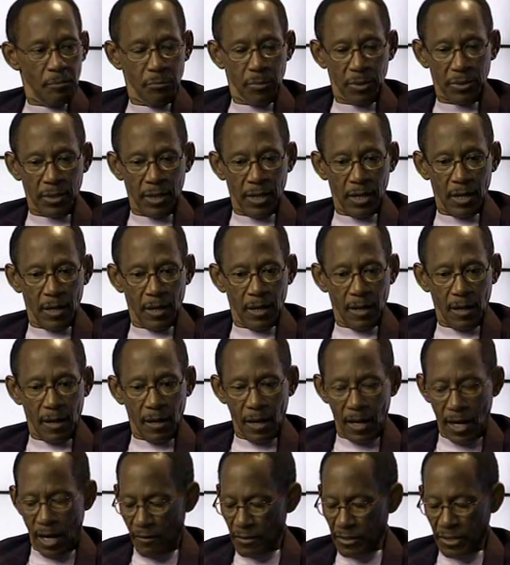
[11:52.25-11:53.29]
but they're
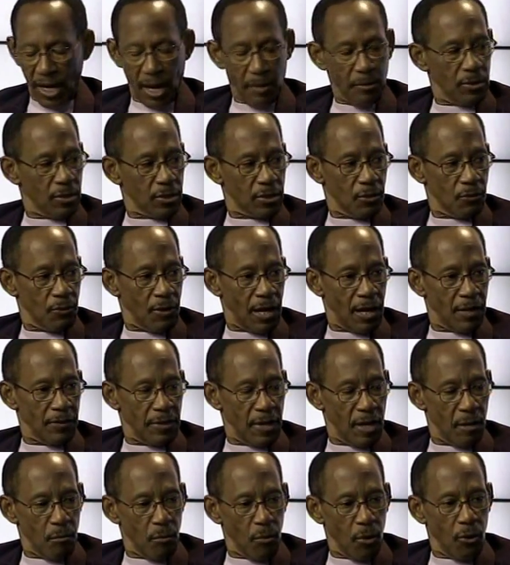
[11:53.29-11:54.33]
every time you look around
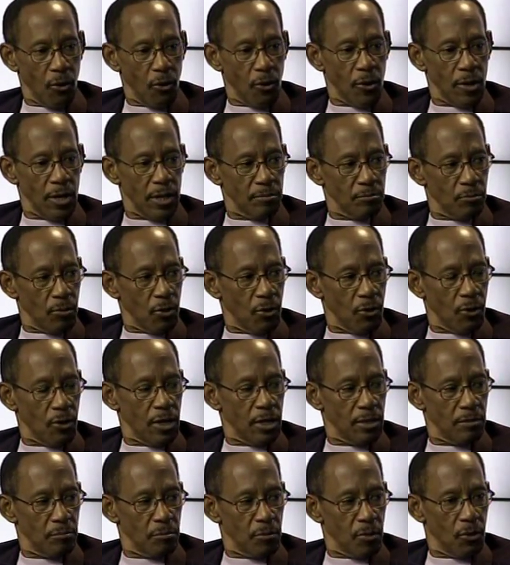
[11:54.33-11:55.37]
there are more and more
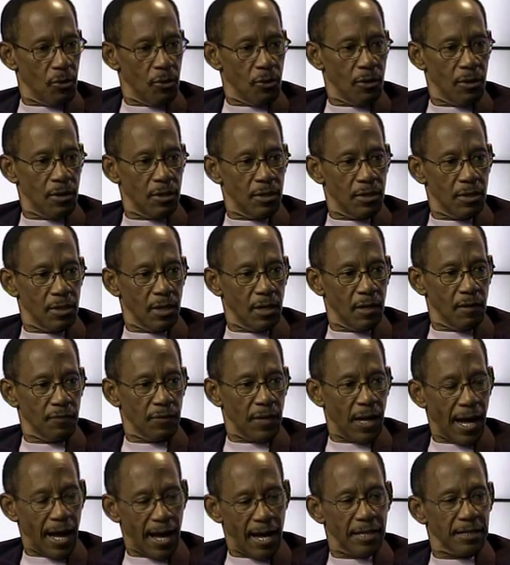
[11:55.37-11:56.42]
and more of
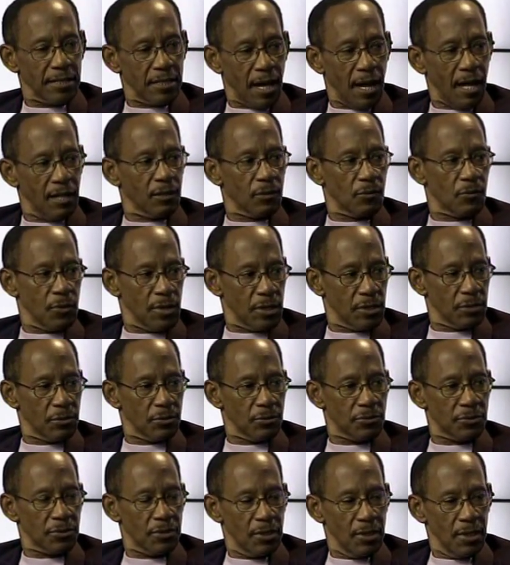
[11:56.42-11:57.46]
the high dollar
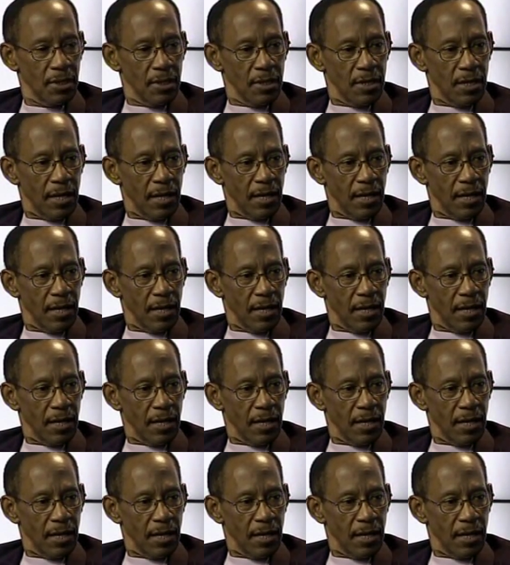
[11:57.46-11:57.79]
rentals mm-hmm.